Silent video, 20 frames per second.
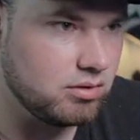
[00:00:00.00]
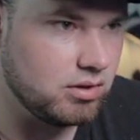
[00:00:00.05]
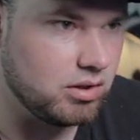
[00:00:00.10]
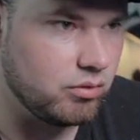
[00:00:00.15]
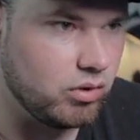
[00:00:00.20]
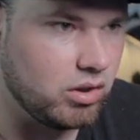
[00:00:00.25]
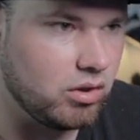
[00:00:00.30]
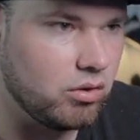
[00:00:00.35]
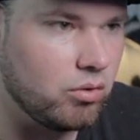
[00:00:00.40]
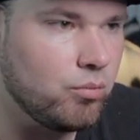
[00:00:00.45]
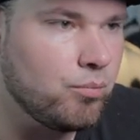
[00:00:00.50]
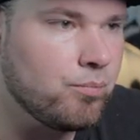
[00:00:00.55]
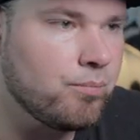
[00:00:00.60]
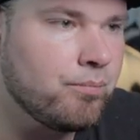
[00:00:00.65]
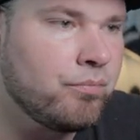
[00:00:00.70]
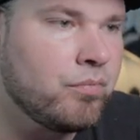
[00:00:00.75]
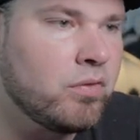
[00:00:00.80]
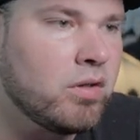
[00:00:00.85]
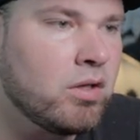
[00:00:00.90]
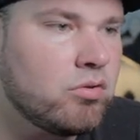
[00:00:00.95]
There we go.
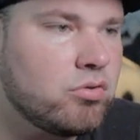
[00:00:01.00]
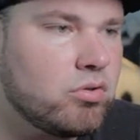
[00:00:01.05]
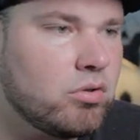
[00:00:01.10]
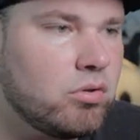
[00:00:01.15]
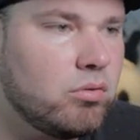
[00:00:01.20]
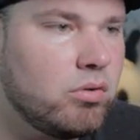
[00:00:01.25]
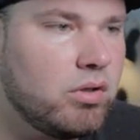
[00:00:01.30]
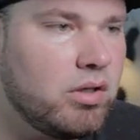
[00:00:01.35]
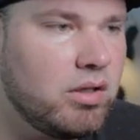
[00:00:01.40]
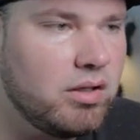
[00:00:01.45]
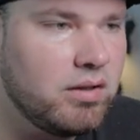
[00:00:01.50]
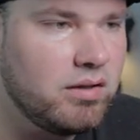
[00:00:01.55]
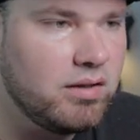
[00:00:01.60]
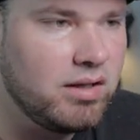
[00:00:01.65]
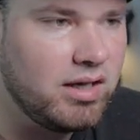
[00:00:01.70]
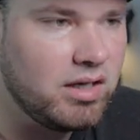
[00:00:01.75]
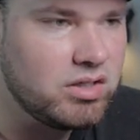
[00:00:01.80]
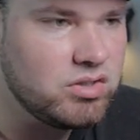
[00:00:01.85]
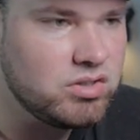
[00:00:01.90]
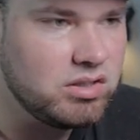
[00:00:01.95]
So
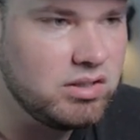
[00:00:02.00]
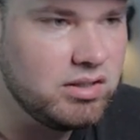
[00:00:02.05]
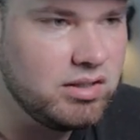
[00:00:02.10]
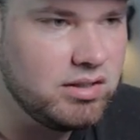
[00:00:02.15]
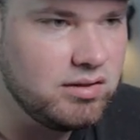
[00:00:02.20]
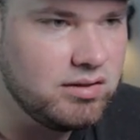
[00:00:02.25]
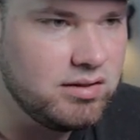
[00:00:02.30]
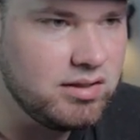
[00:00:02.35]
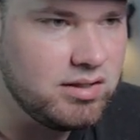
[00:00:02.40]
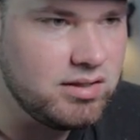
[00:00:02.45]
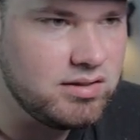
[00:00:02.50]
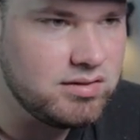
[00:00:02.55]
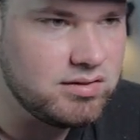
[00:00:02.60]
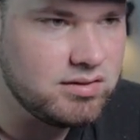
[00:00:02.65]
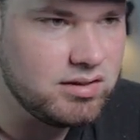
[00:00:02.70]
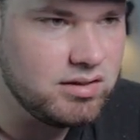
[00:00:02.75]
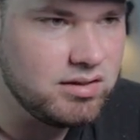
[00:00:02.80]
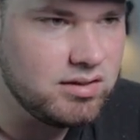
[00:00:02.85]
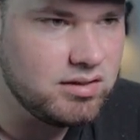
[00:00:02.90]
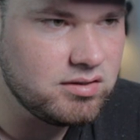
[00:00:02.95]
actually,
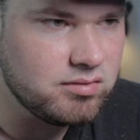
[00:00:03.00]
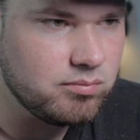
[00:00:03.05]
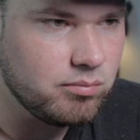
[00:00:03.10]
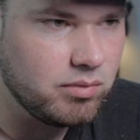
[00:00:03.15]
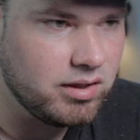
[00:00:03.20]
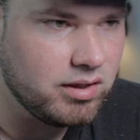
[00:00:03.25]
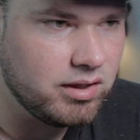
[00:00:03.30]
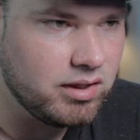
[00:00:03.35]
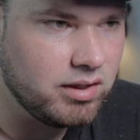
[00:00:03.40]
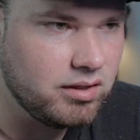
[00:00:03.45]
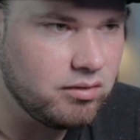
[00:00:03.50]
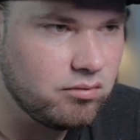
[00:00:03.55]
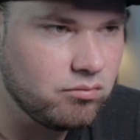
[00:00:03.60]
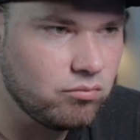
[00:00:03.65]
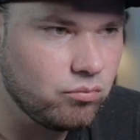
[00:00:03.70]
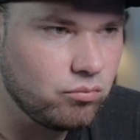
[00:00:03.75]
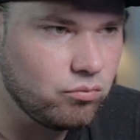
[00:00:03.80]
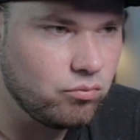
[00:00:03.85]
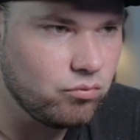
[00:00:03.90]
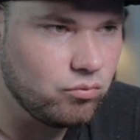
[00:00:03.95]
this is my
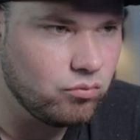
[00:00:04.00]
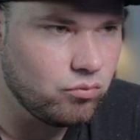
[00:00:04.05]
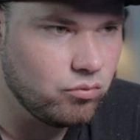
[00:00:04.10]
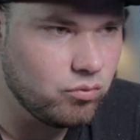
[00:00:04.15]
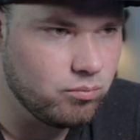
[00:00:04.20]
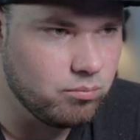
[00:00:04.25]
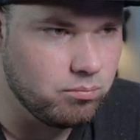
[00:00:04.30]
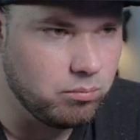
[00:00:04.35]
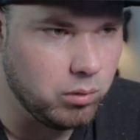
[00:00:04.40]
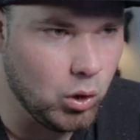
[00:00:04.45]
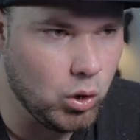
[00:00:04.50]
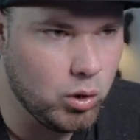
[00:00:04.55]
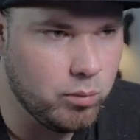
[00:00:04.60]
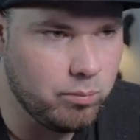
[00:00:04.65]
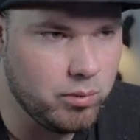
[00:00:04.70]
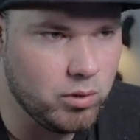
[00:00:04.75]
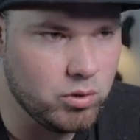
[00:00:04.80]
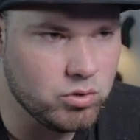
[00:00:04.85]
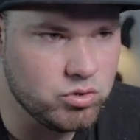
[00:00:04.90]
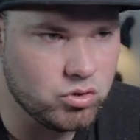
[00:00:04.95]

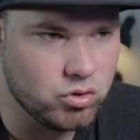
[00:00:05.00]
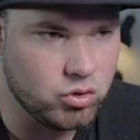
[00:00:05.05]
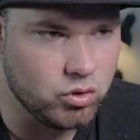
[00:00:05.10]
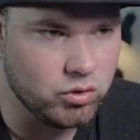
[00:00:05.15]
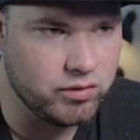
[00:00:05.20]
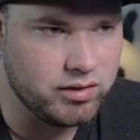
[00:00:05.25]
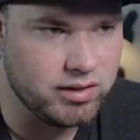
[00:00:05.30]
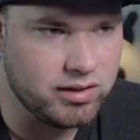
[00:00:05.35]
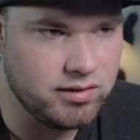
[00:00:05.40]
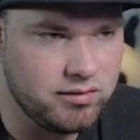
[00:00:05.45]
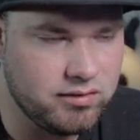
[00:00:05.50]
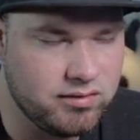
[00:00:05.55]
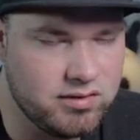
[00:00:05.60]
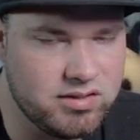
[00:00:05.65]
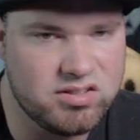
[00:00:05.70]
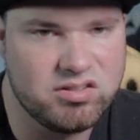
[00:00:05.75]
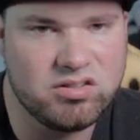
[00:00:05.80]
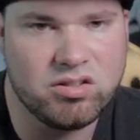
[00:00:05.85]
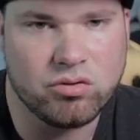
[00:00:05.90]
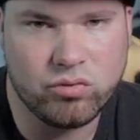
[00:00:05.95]
blog post content.
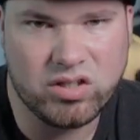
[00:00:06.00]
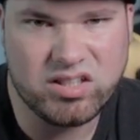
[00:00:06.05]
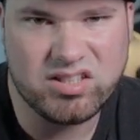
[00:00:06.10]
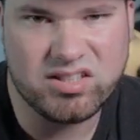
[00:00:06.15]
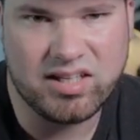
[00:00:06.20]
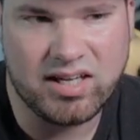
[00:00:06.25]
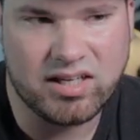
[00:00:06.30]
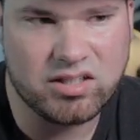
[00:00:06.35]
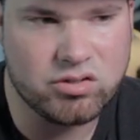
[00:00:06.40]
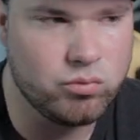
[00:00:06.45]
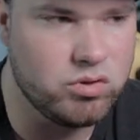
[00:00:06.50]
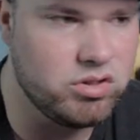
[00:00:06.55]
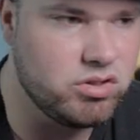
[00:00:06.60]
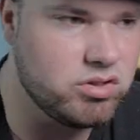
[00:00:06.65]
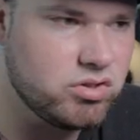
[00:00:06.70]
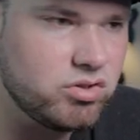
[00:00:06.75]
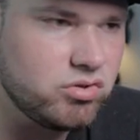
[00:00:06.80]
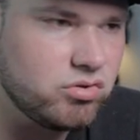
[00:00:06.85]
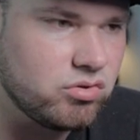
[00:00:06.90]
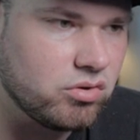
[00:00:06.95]
This is the rich text we
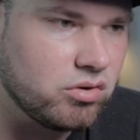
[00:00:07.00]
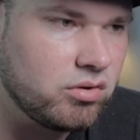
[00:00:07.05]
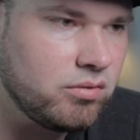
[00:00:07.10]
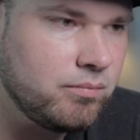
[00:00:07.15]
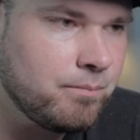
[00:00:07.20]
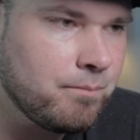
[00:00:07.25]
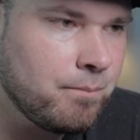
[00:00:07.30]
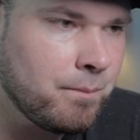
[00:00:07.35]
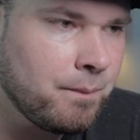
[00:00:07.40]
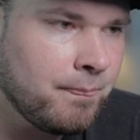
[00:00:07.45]
just saw.